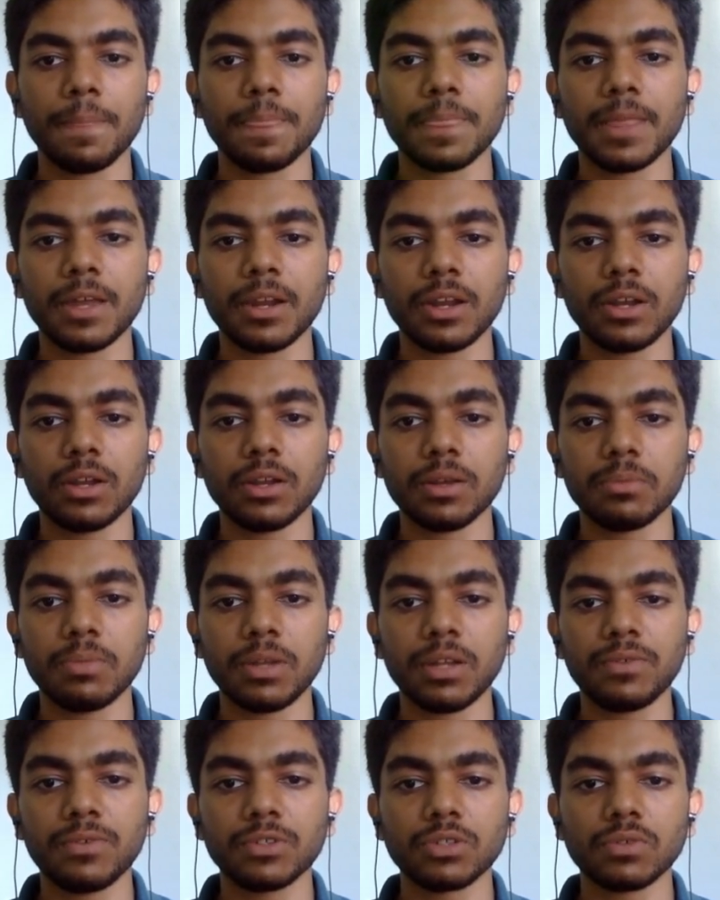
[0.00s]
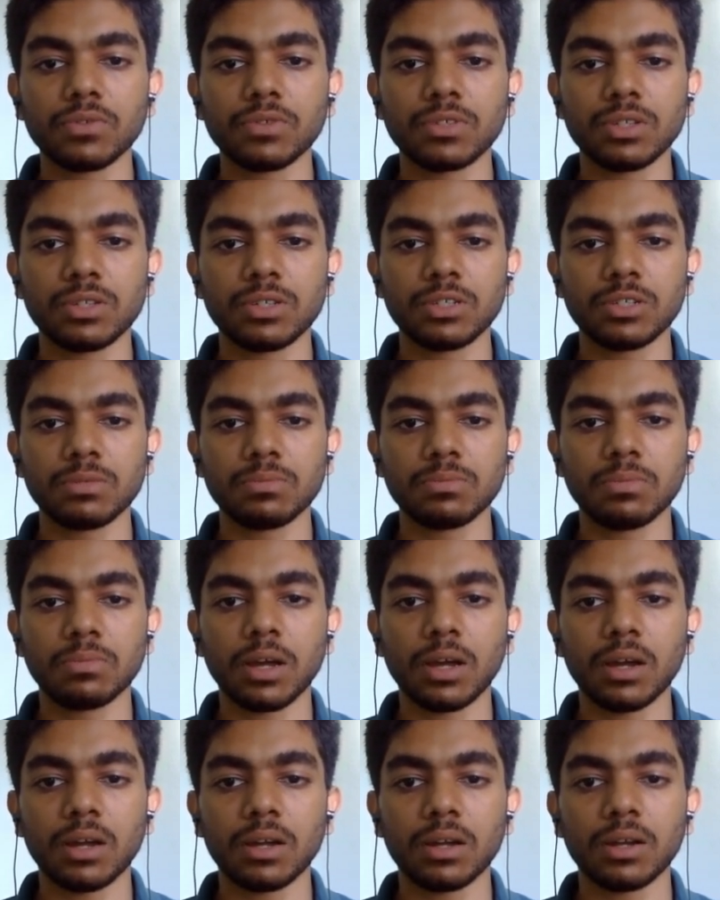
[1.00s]
The benefits of the system
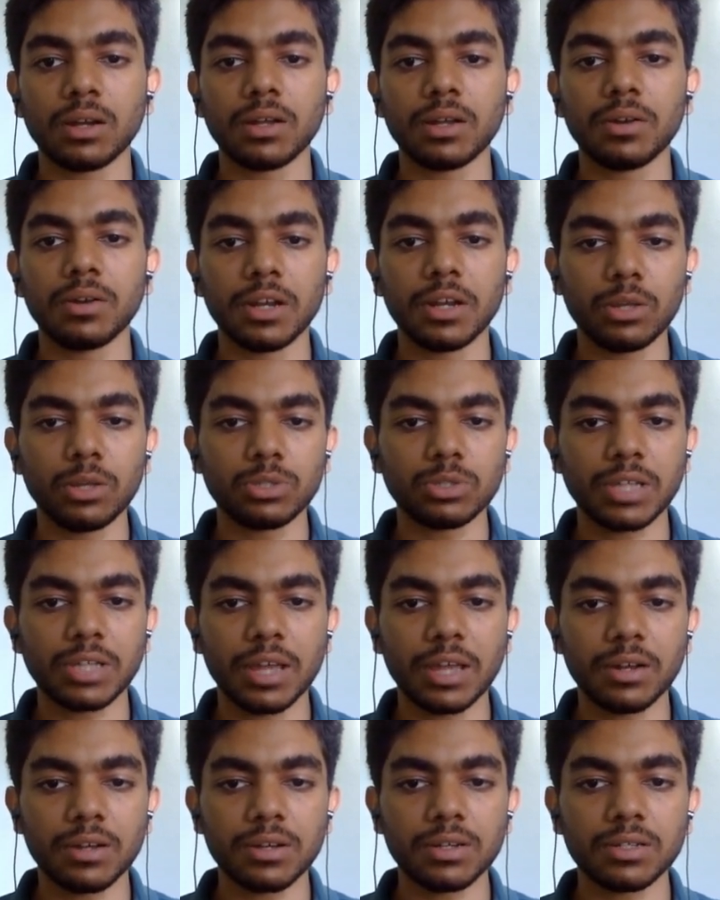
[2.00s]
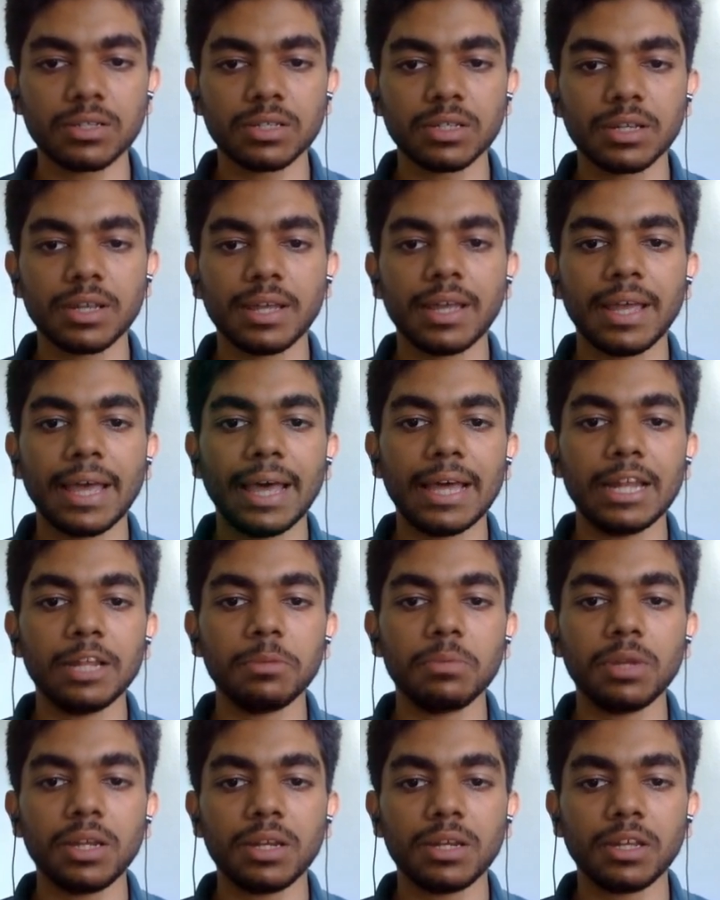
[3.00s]
are reduced errors,
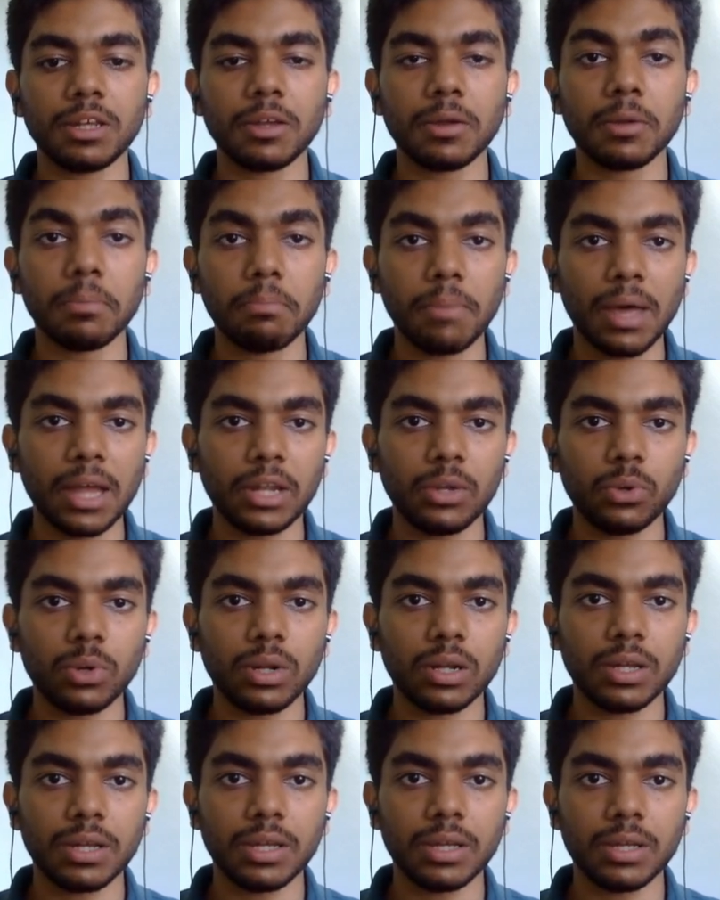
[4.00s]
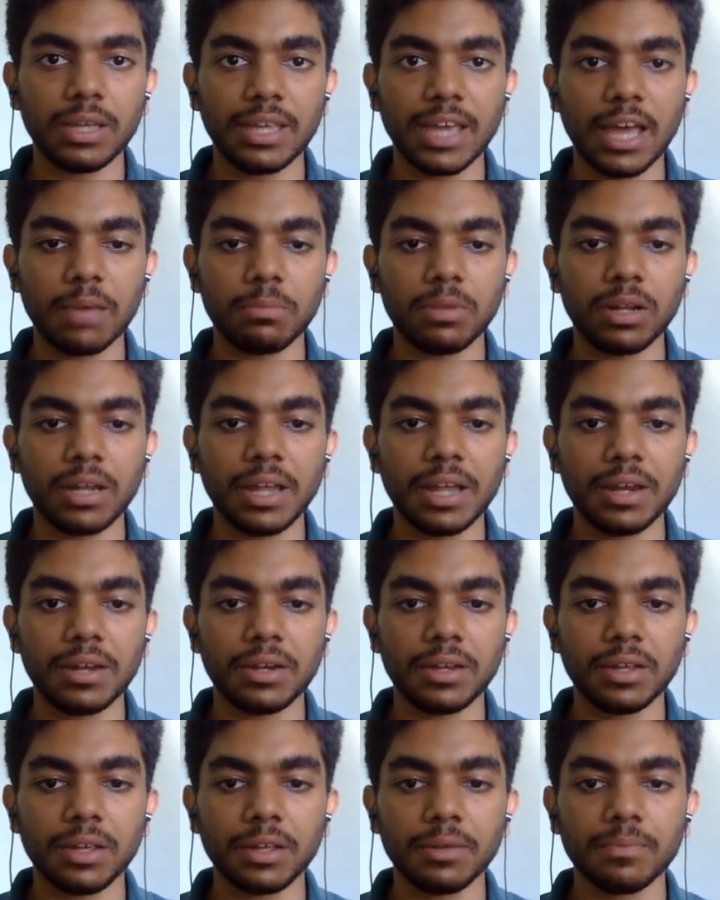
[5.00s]
eliminating manual YAML
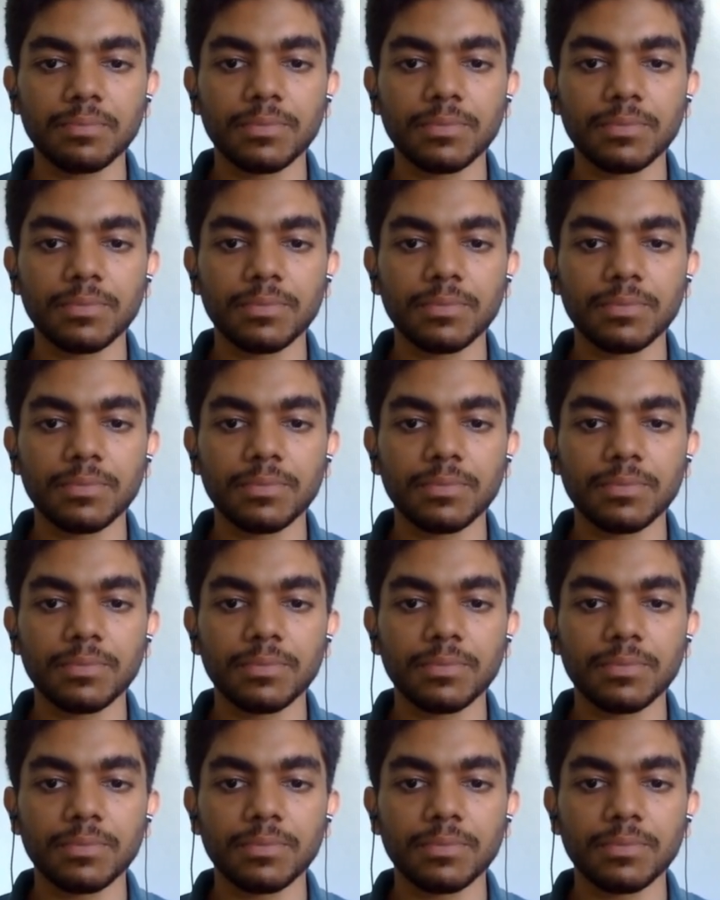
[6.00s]
editing,